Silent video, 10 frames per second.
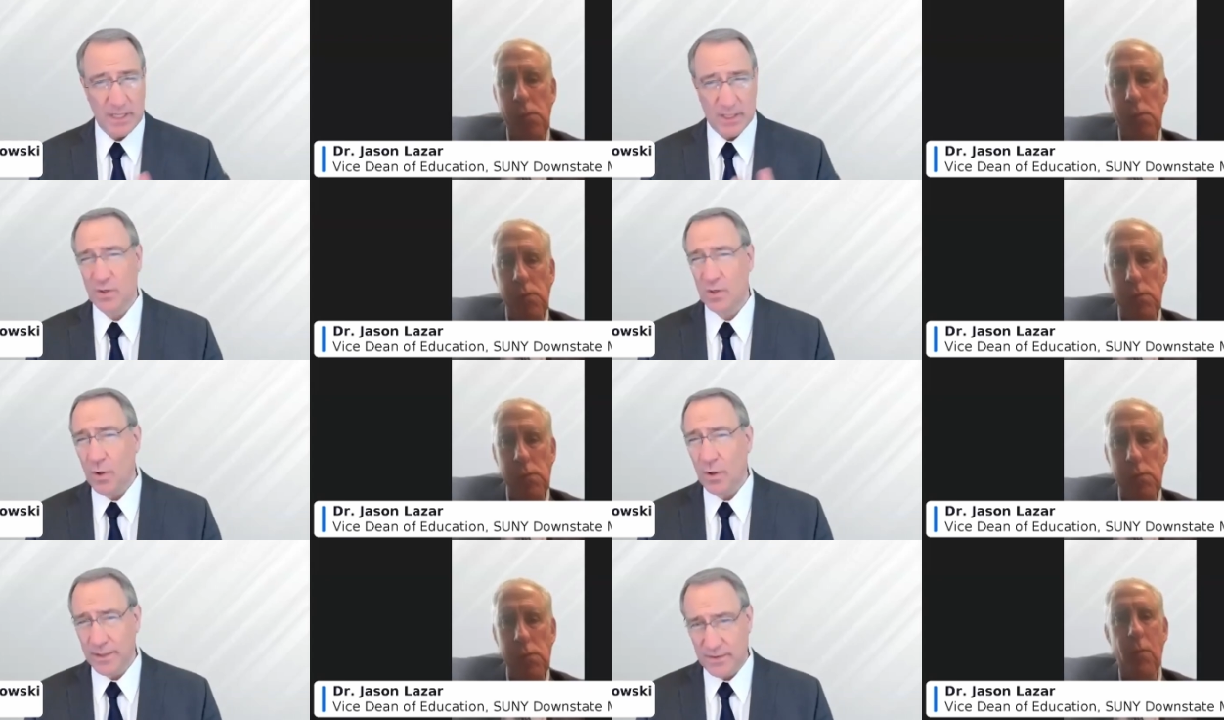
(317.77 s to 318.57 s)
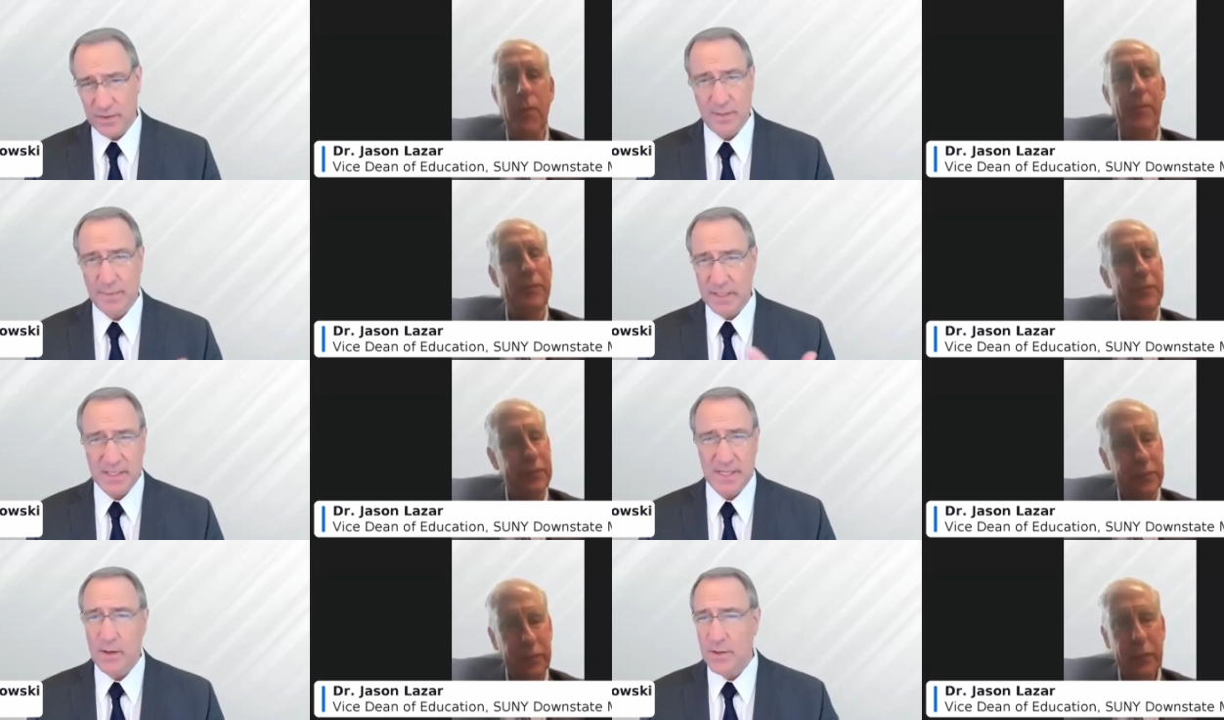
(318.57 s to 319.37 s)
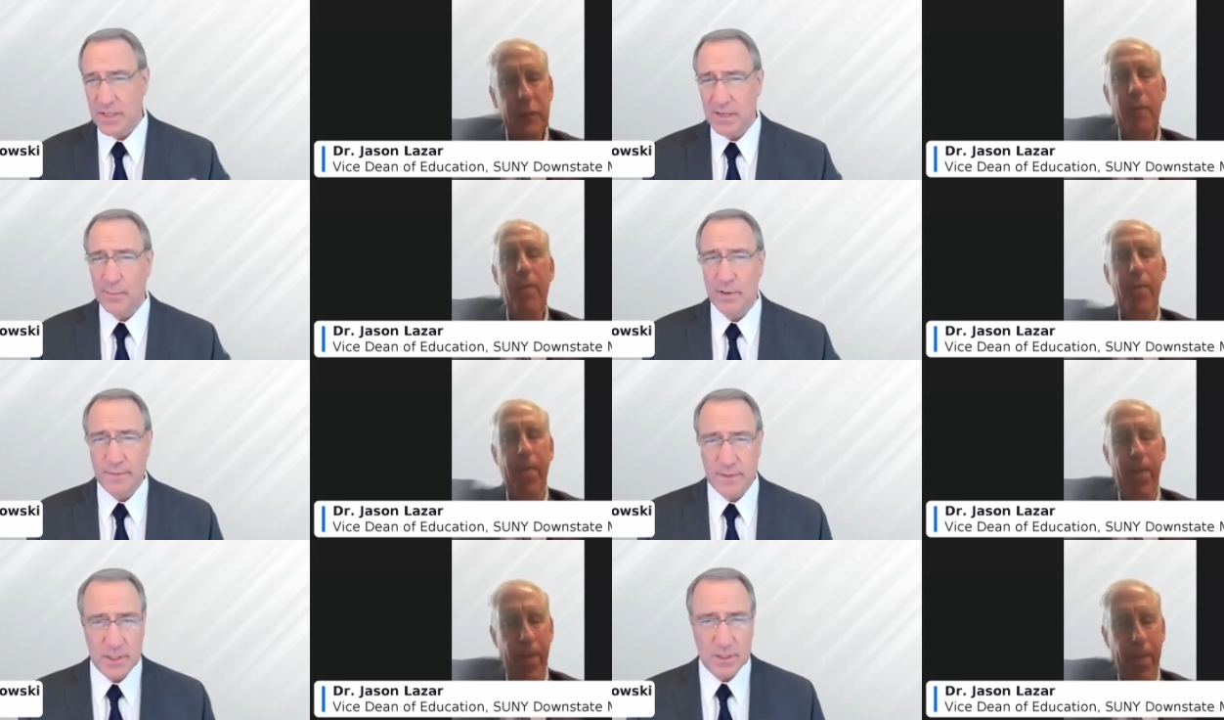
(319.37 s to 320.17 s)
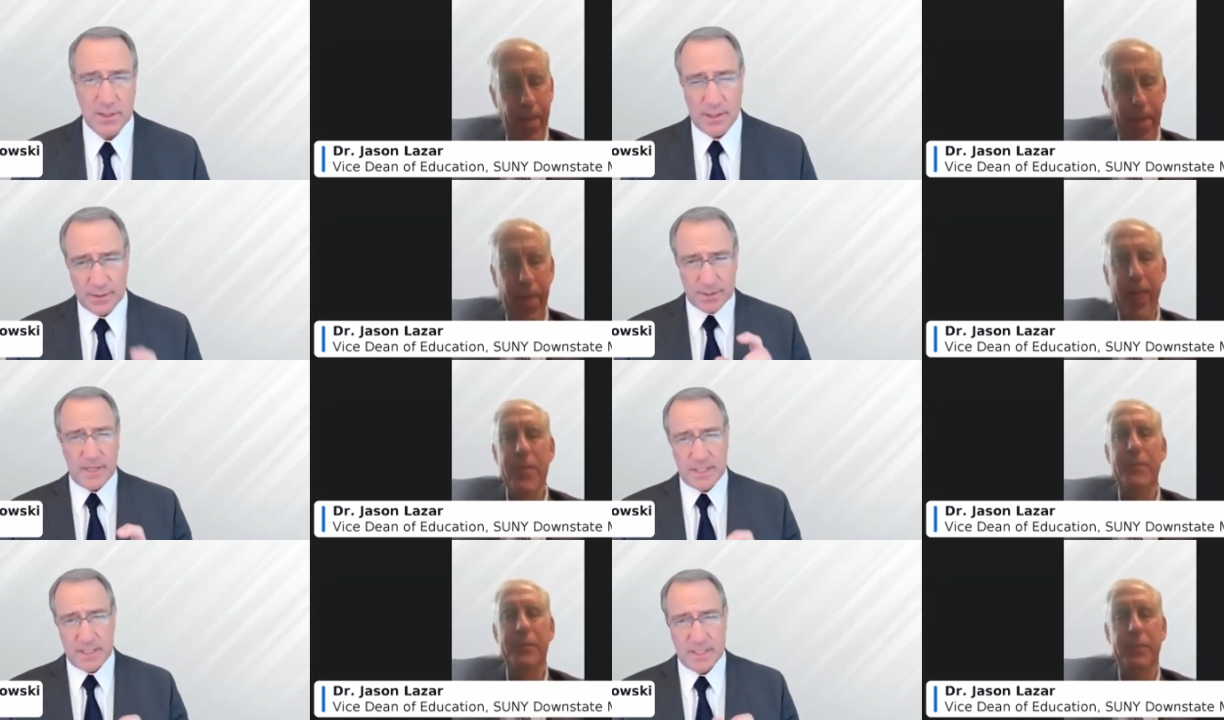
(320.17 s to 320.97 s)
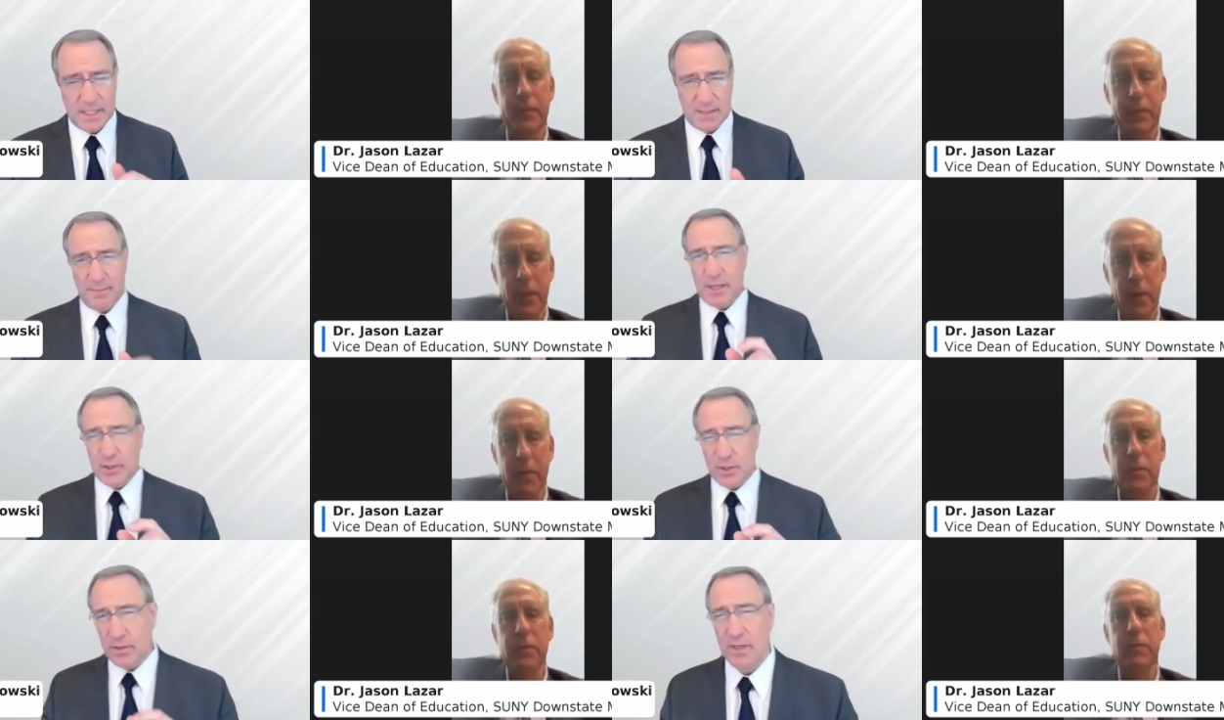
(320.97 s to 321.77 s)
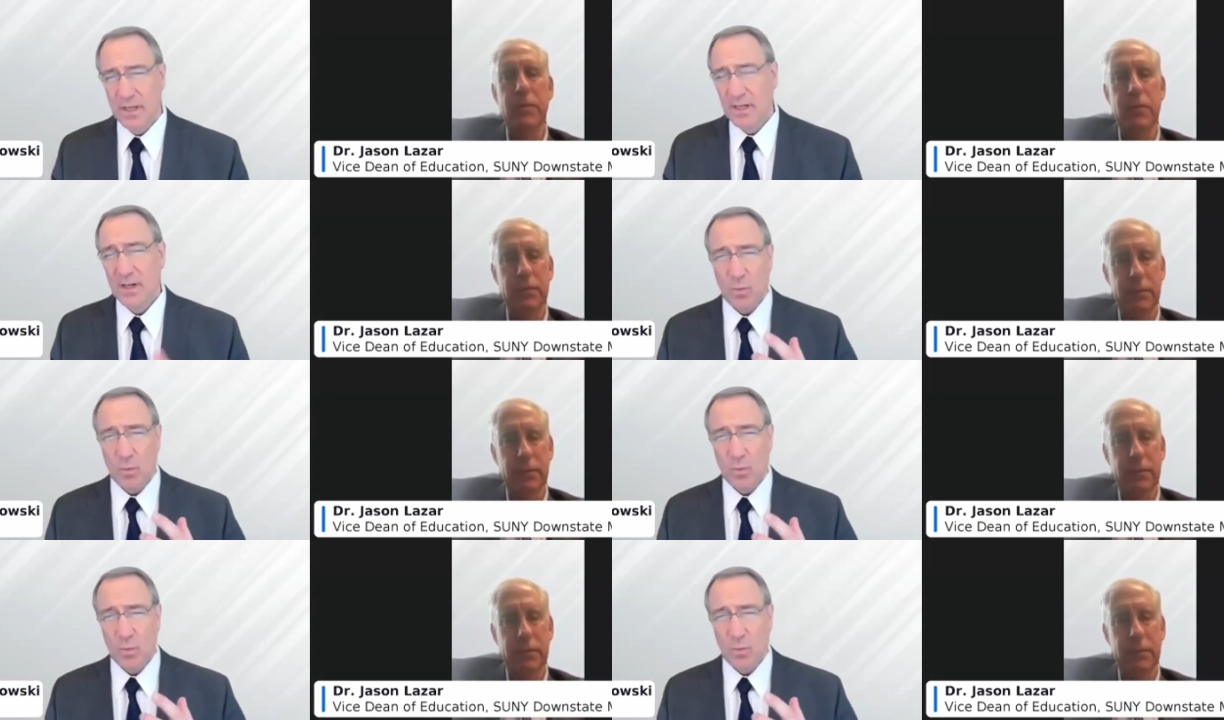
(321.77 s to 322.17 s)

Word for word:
Speaker 1: It's also the quality of sleep because now there's a number of digital health devices that can measure